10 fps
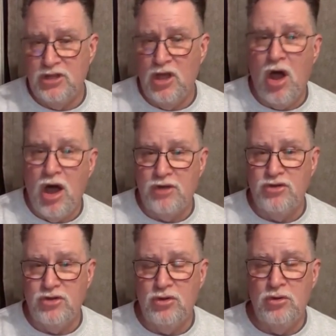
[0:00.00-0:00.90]
God
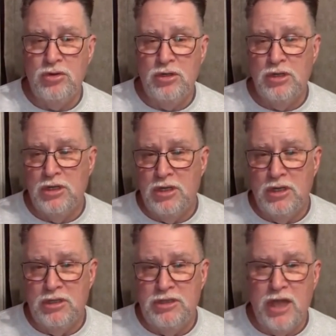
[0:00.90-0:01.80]
to
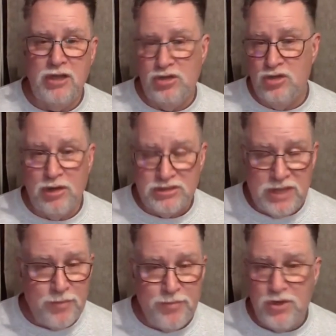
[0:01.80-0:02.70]
tell you, do I
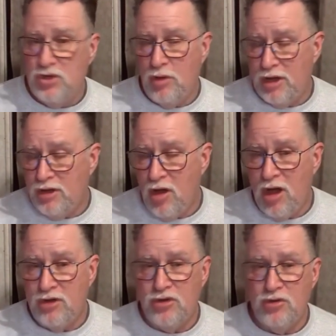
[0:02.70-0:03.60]
step in, do I
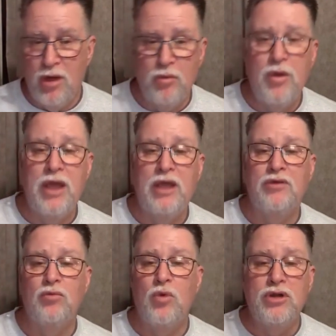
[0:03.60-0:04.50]
not? Do I wait?
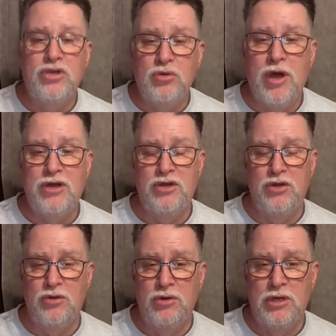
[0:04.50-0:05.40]
What do I
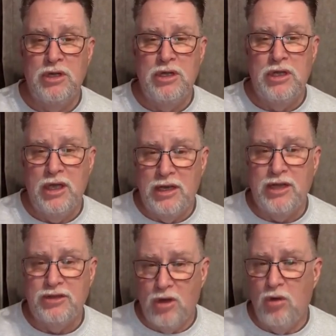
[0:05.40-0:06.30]
do? And
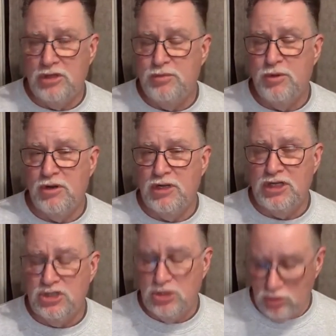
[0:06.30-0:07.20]
let the Holy Spirit
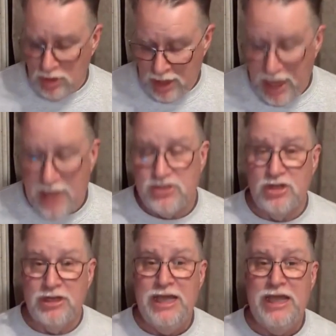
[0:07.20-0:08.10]
lead you as a
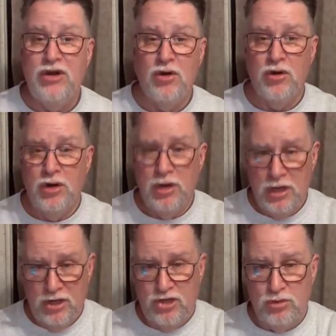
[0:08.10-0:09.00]
leader
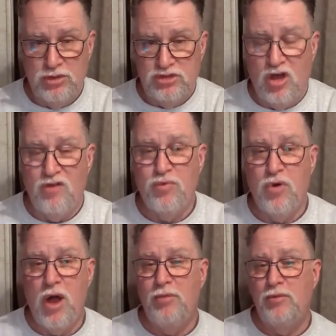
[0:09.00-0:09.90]
to resolve
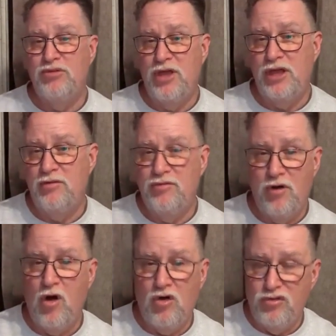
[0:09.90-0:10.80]
problems that
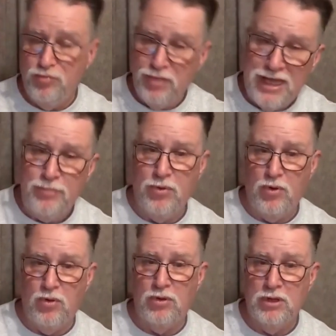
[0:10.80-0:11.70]
involve people